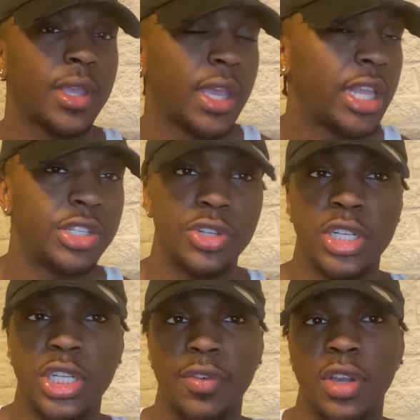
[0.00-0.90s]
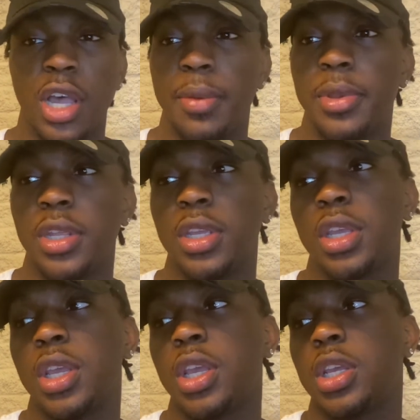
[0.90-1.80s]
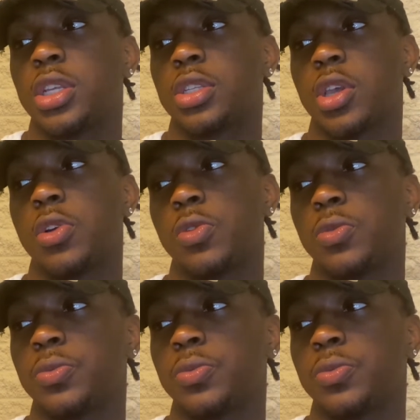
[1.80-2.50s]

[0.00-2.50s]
enjoy each other's company. So